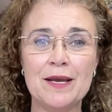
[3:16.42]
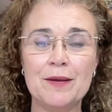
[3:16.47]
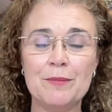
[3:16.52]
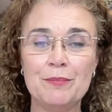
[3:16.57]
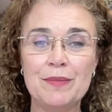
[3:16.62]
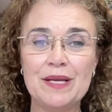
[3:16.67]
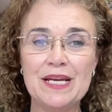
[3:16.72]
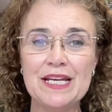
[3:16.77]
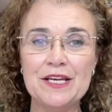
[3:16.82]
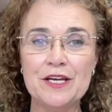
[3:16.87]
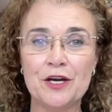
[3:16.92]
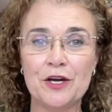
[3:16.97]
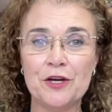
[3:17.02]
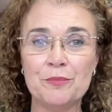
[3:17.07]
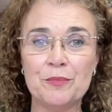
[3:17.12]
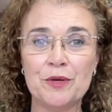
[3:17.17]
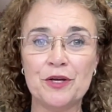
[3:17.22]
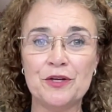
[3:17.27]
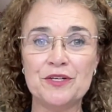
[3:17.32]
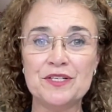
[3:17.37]
Many
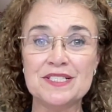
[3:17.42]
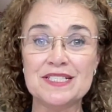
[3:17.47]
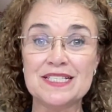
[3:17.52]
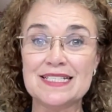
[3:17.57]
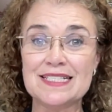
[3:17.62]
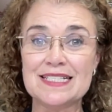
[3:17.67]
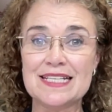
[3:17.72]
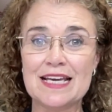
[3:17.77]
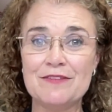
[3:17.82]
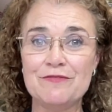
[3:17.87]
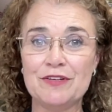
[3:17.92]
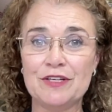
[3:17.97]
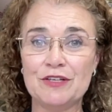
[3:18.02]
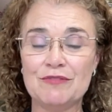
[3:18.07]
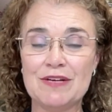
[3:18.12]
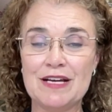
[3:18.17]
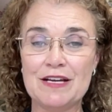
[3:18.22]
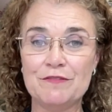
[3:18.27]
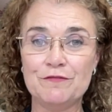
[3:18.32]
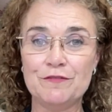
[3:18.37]
homeowners are saving
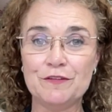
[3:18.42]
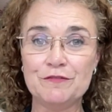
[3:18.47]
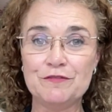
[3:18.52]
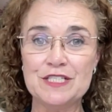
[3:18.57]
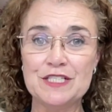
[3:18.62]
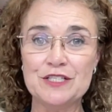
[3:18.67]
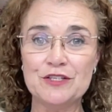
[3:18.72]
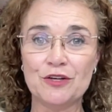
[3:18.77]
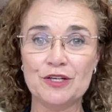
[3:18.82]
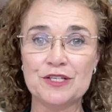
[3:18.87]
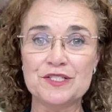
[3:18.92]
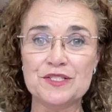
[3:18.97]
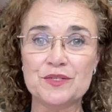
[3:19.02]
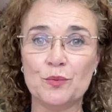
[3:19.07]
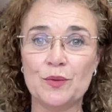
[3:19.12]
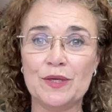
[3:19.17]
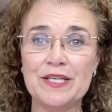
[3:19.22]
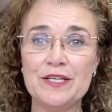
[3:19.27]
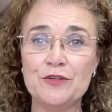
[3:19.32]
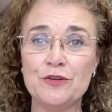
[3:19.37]
around $50 a
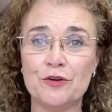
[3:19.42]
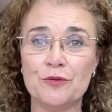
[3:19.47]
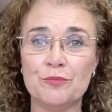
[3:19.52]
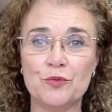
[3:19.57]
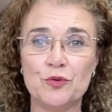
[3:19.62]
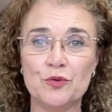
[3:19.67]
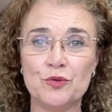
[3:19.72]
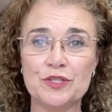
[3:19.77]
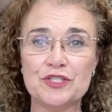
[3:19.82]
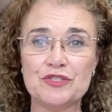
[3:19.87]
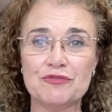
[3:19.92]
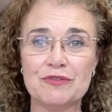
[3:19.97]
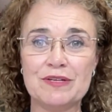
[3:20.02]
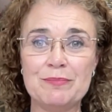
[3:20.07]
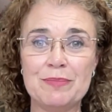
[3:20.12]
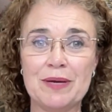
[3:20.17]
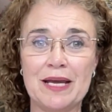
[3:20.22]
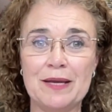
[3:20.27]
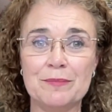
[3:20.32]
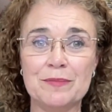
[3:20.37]
week on mortgage
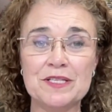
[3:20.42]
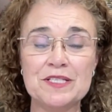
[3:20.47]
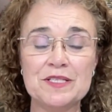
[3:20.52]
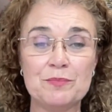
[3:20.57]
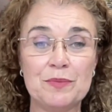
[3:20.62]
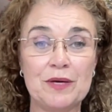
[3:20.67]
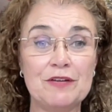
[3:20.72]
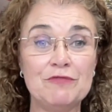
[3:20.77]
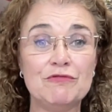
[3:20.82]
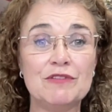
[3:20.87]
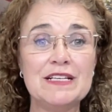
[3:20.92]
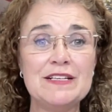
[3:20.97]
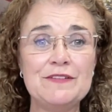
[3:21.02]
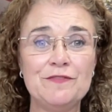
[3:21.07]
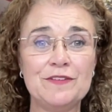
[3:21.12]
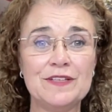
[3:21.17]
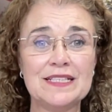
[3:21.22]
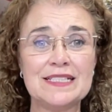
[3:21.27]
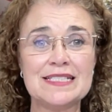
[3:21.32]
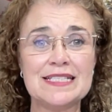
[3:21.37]
repayments by
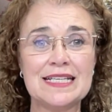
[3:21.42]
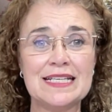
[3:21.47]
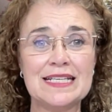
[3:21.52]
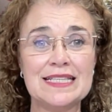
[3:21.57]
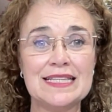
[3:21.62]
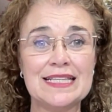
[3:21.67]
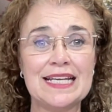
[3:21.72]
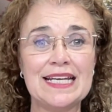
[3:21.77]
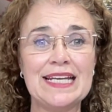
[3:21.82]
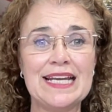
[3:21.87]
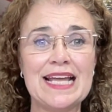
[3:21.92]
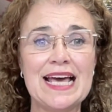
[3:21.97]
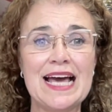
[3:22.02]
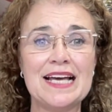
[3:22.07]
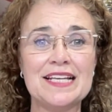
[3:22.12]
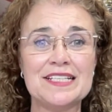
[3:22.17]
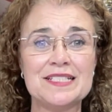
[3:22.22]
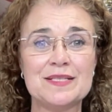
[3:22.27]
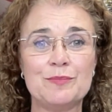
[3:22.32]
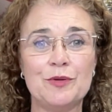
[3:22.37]
refixing at the
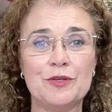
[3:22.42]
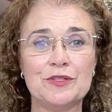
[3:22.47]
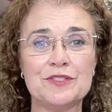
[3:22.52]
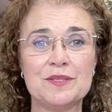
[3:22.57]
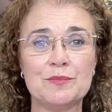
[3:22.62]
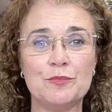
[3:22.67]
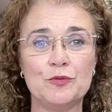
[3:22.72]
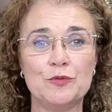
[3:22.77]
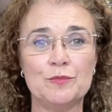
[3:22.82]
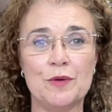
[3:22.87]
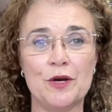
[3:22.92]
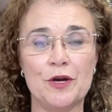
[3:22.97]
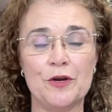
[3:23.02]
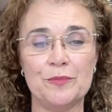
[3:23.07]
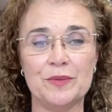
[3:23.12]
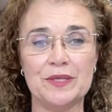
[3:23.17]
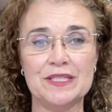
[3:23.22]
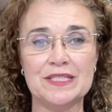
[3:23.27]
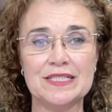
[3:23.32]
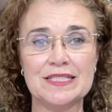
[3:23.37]
last possible
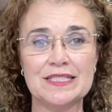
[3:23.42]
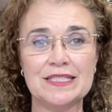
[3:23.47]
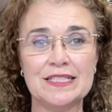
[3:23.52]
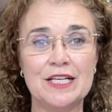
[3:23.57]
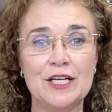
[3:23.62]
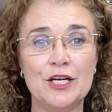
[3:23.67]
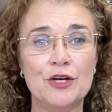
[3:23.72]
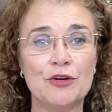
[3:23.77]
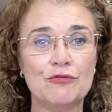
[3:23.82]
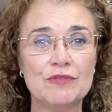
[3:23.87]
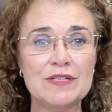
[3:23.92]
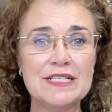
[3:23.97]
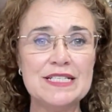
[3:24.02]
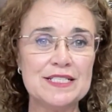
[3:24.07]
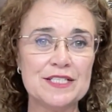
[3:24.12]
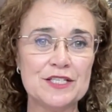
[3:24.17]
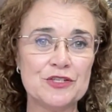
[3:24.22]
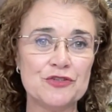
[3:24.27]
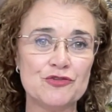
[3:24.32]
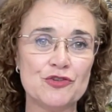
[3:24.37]
moment.
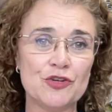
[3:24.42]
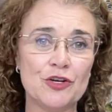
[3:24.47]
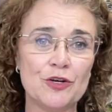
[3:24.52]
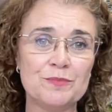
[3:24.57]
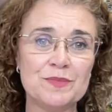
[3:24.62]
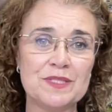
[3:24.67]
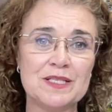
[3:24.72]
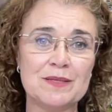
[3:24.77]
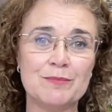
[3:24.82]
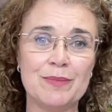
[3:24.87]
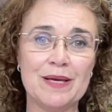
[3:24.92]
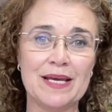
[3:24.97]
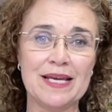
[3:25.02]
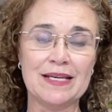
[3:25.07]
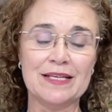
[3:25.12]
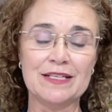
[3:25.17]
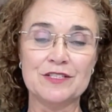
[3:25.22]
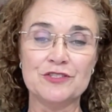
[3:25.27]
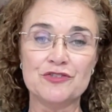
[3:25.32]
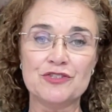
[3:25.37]
Recent drops in
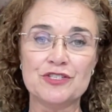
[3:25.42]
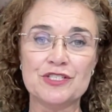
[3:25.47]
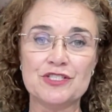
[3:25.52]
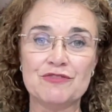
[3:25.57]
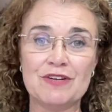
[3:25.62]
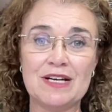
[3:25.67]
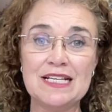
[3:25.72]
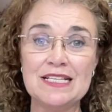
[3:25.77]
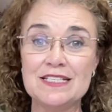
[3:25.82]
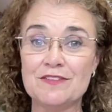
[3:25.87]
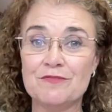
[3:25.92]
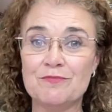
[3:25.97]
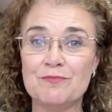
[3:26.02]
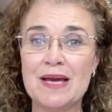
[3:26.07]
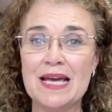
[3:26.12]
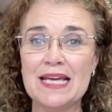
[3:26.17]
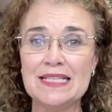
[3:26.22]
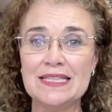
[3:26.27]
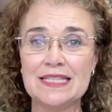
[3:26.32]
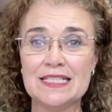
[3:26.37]
bank interest rates have
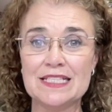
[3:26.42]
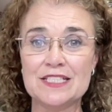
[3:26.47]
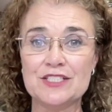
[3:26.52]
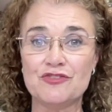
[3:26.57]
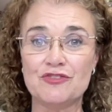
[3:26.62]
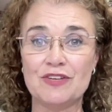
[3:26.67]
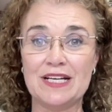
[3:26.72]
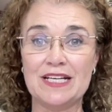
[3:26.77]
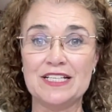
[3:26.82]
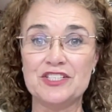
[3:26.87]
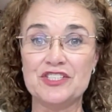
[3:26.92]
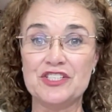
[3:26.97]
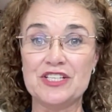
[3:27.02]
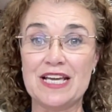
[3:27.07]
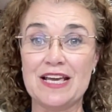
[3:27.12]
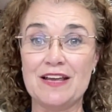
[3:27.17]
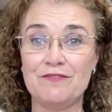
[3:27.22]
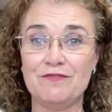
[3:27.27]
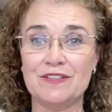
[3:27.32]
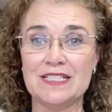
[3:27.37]
made this
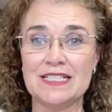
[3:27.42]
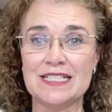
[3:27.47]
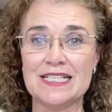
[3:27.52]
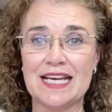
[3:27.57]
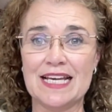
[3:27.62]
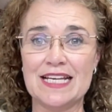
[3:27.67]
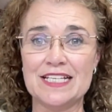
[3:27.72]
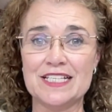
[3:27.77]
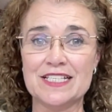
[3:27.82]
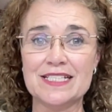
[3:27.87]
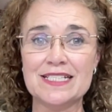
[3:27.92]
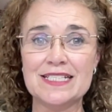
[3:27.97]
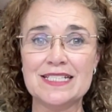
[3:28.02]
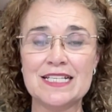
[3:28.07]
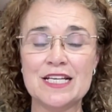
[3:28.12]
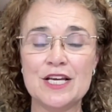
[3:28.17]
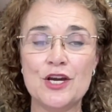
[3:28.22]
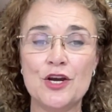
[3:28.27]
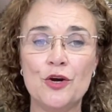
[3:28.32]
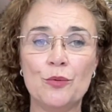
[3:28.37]
strategy advantageous,
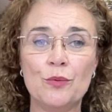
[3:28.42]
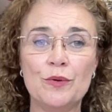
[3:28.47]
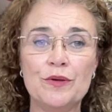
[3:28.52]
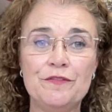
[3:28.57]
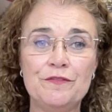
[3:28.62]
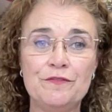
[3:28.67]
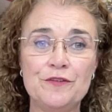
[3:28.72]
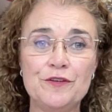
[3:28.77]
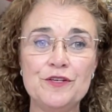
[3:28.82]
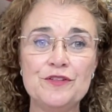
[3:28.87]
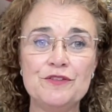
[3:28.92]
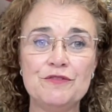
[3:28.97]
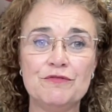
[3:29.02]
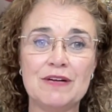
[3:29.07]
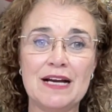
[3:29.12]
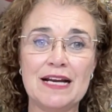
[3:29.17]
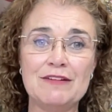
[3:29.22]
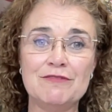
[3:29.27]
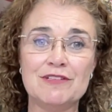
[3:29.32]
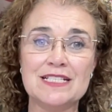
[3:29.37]
with further
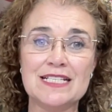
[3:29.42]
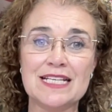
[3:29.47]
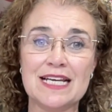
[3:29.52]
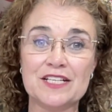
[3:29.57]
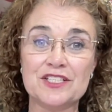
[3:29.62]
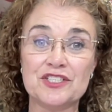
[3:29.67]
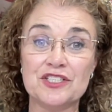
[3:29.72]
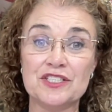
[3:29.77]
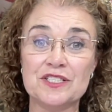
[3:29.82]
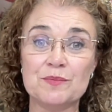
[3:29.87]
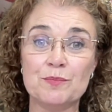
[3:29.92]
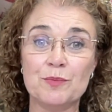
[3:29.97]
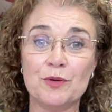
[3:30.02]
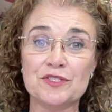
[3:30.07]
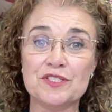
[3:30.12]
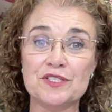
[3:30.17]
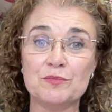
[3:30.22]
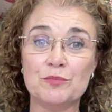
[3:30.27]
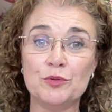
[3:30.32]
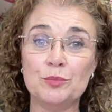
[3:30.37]
rate reductions
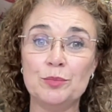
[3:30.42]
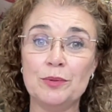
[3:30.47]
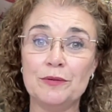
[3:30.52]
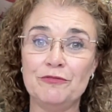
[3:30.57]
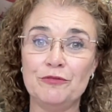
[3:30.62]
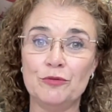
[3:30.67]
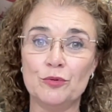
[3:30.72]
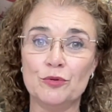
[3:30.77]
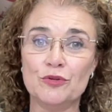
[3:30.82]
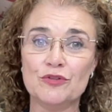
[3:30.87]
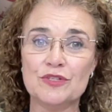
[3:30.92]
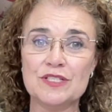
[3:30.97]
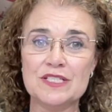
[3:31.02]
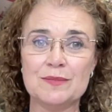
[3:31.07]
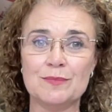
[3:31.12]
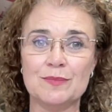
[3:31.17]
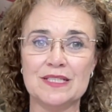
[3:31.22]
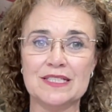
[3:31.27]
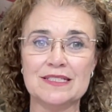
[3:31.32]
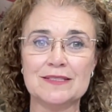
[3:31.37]
possible before
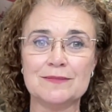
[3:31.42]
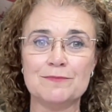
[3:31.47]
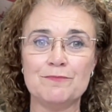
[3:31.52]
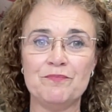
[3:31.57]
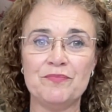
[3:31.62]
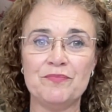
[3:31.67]
Christmas.